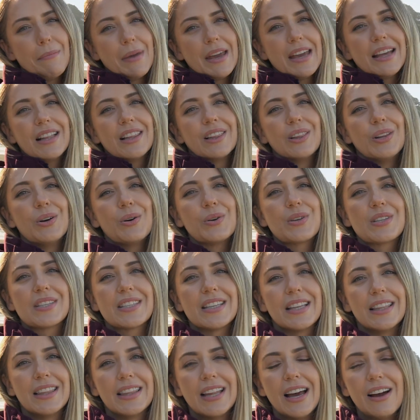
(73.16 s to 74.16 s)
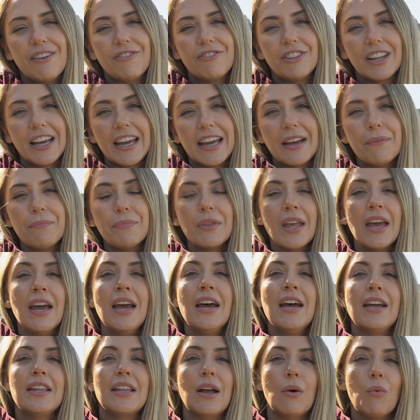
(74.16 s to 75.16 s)
me looks lovely.
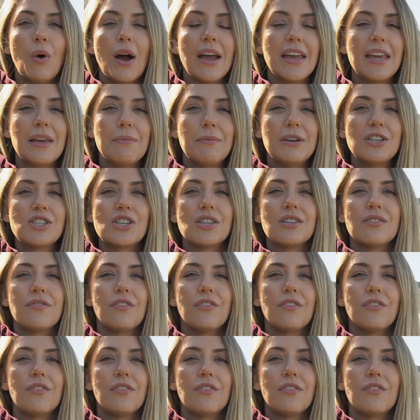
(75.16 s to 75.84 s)
Now, Waihi Beach is a